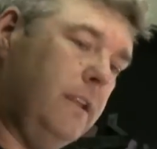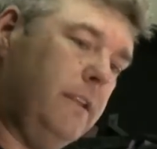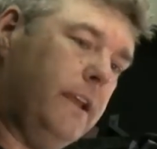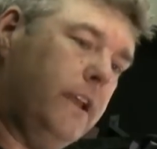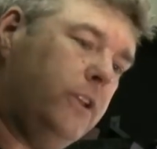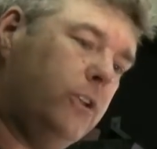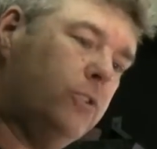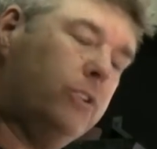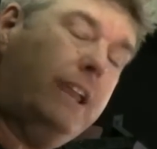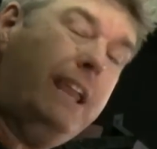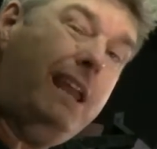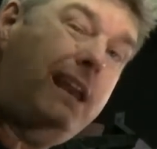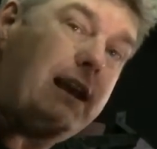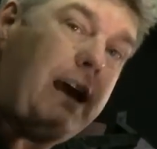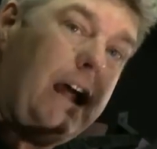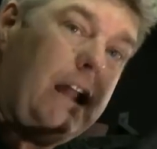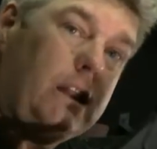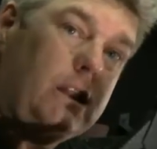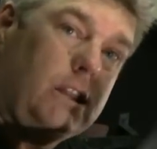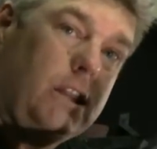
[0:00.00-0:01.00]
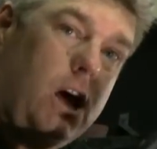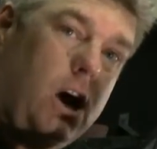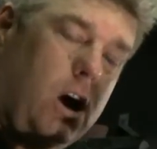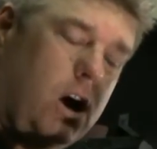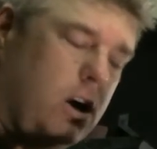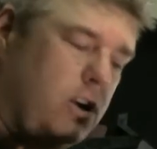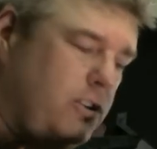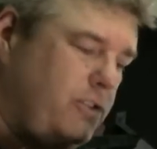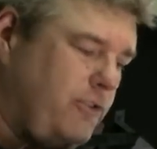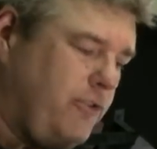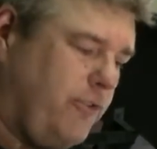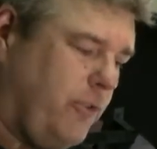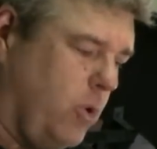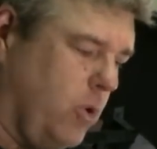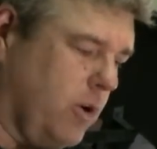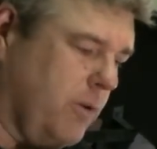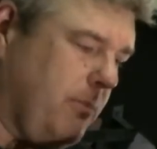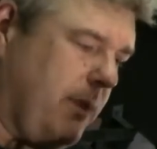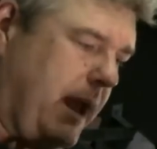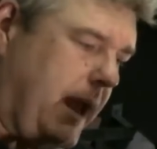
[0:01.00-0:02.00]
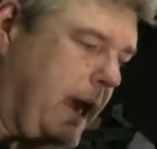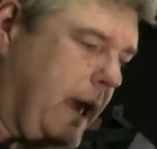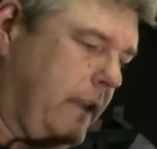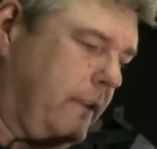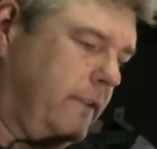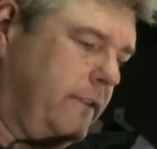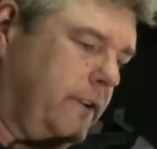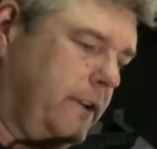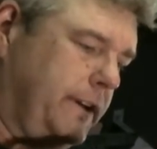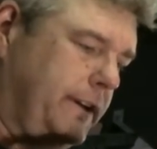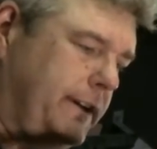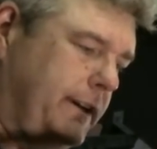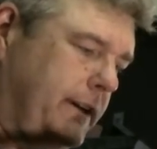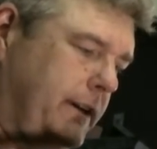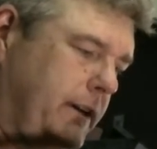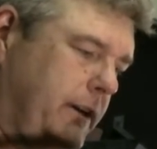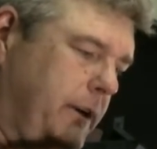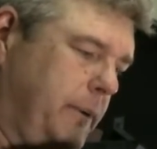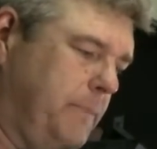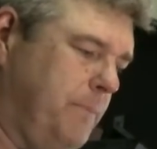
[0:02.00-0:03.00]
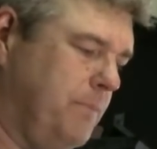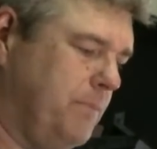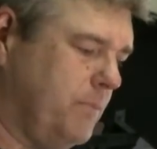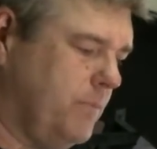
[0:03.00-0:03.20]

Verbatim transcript: Now you'll need a large format uh,